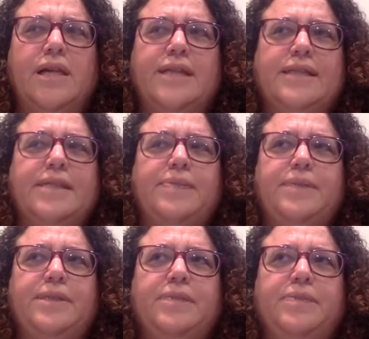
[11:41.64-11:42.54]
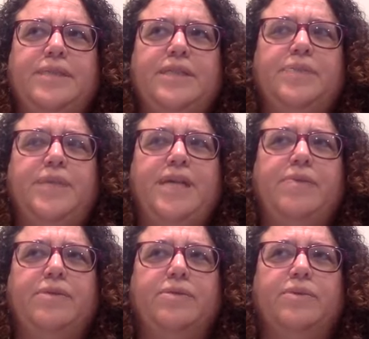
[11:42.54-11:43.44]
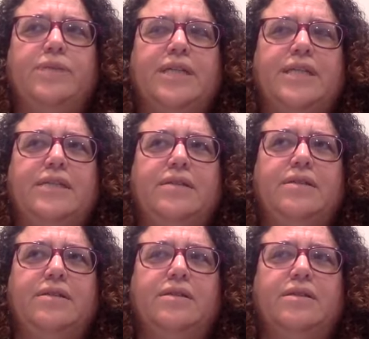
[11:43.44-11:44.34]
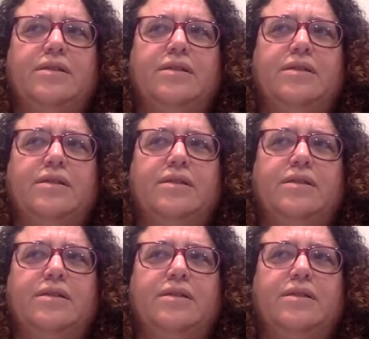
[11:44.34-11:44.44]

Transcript: acceptance means being able to realize